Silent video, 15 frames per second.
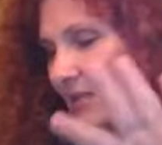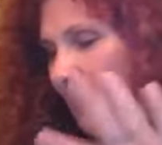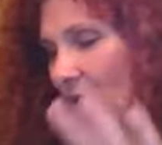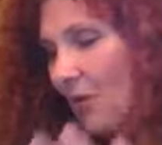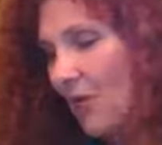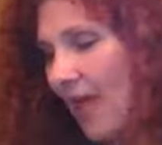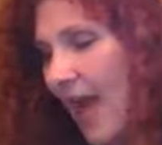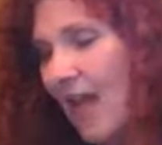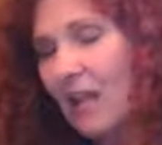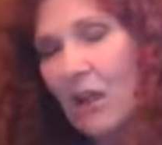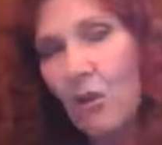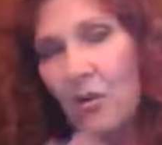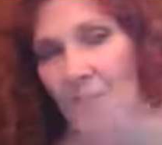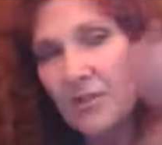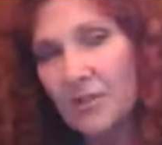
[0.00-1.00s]
So that
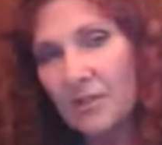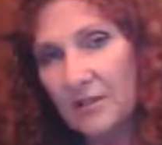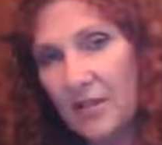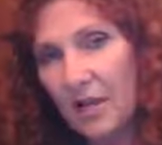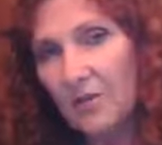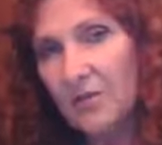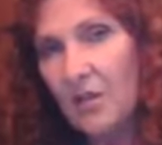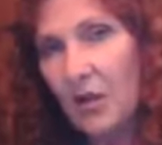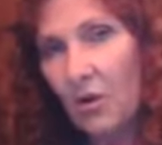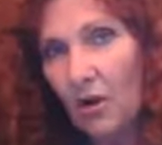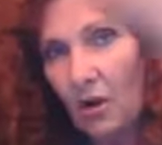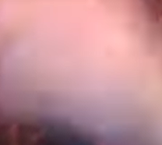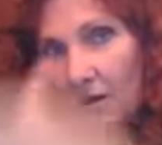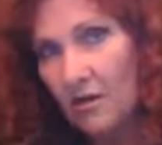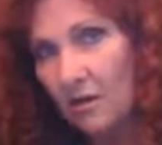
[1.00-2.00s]
lowers those
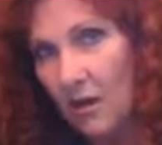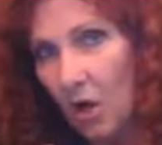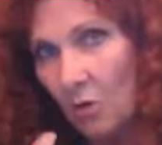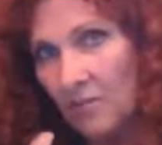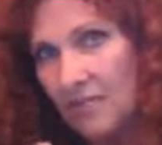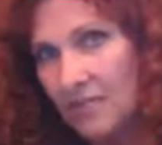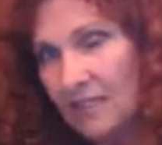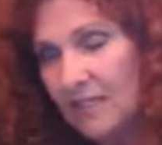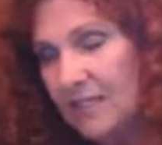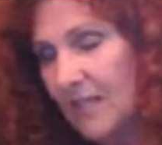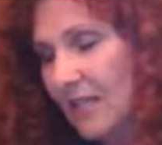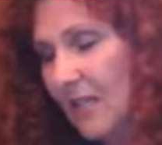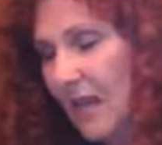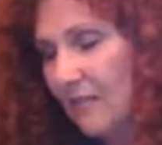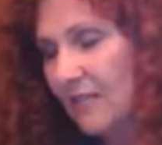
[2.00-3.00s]
lower
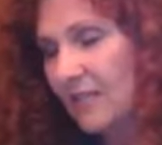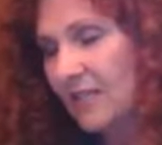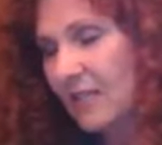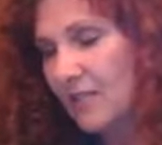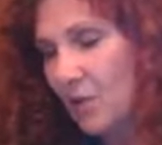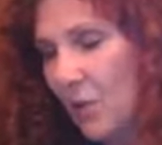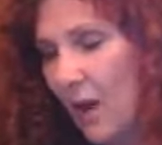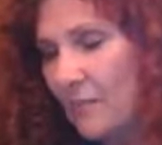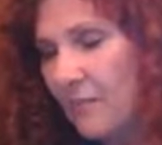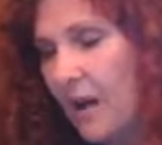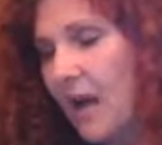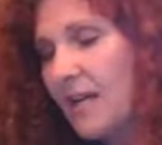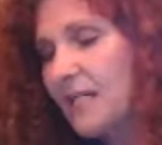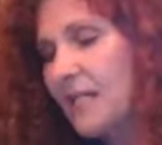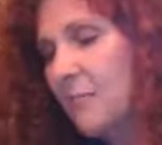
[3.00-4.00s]
homocysteine levels. That's quite
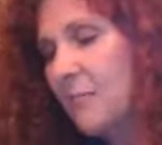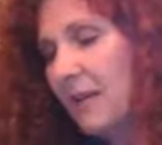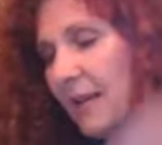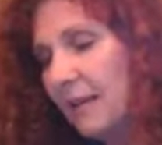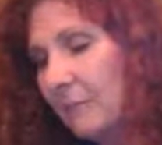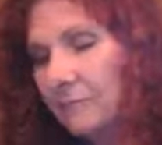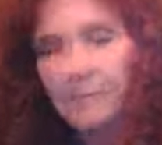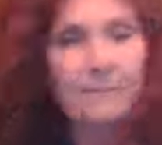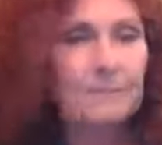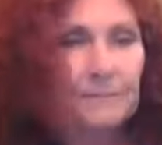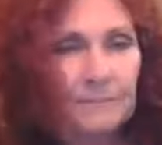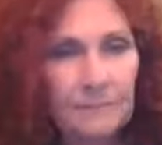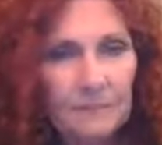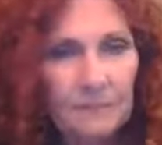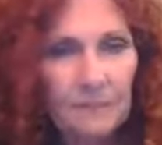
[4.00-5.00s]
possibly
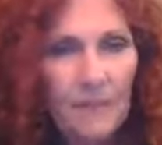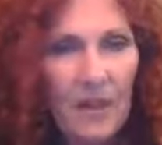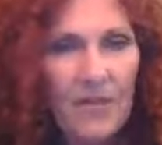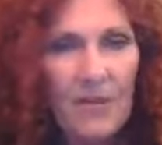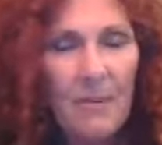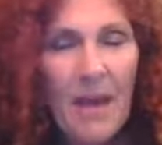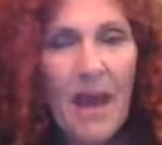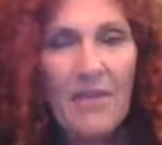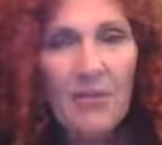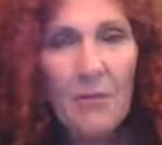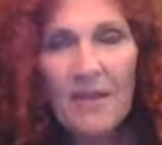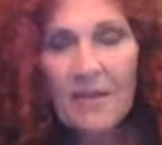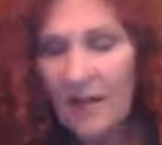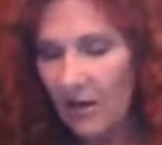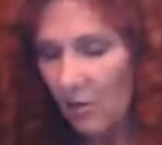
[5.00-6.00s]
the
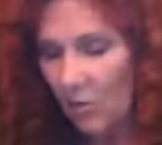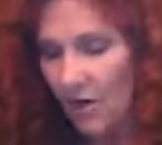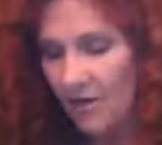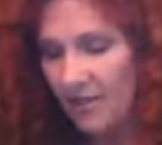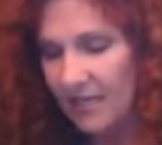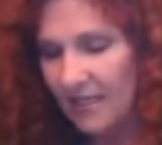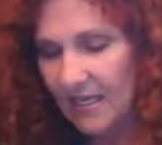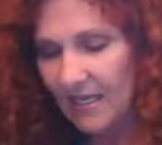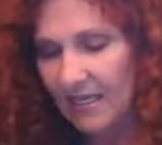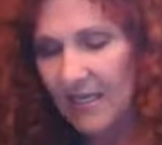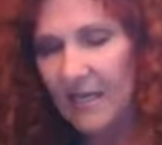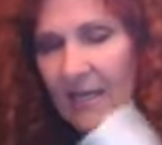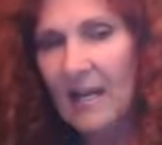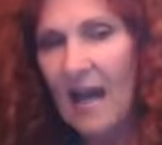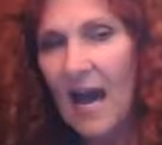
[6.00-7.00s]
pathway that it works in.
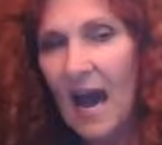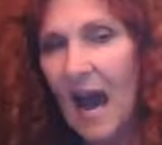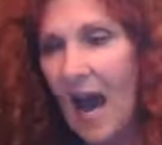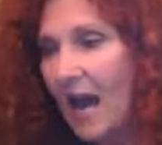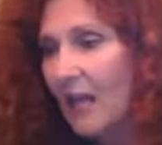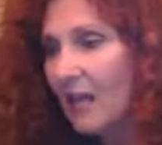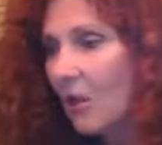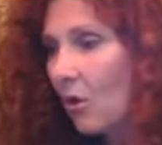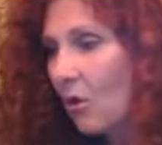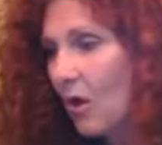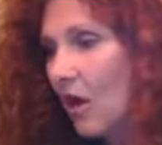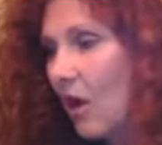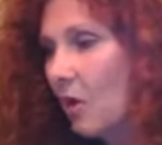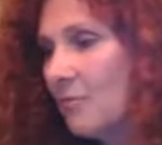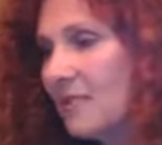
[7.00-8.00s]
I
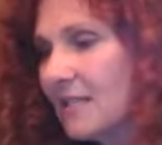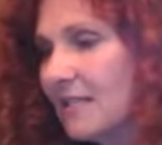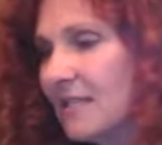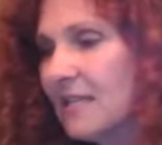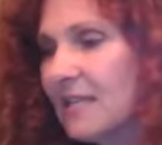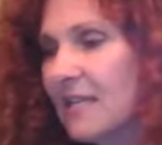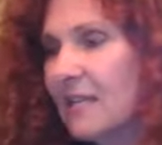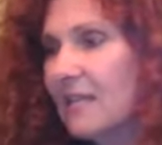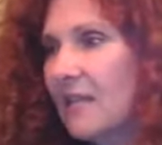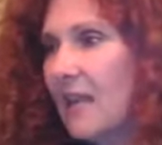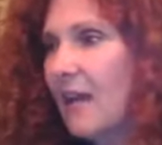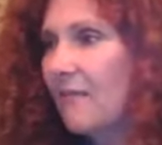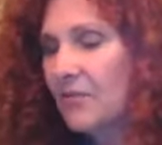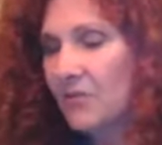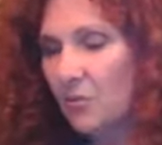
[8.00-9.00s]
lower homocysteine
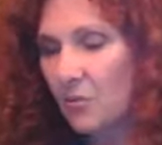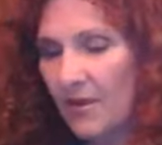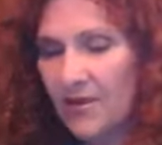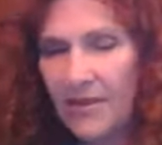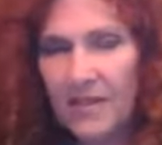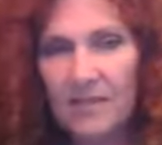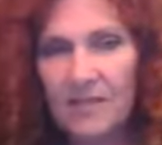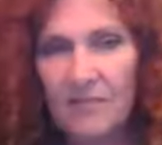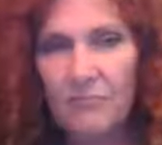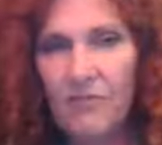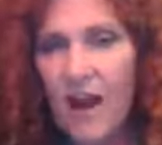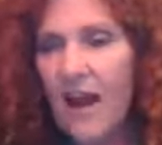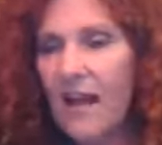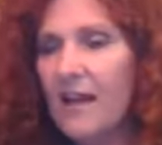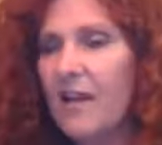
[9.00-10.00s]
levels with this
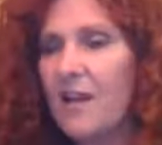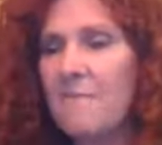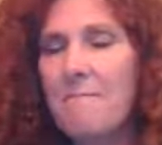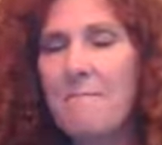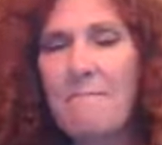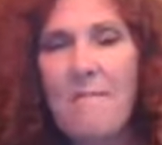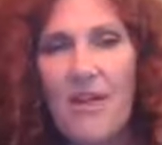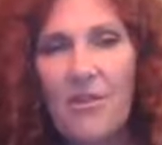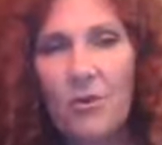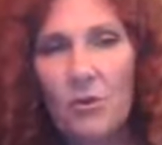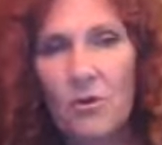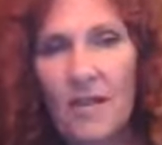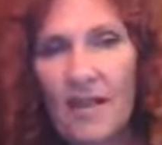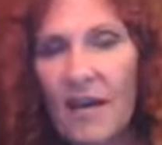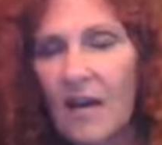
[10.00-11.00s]
right here,
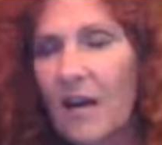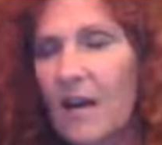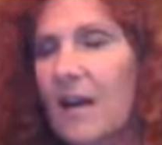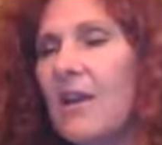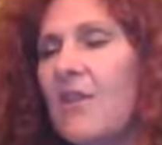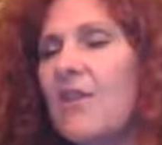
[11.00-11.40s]
methyl care.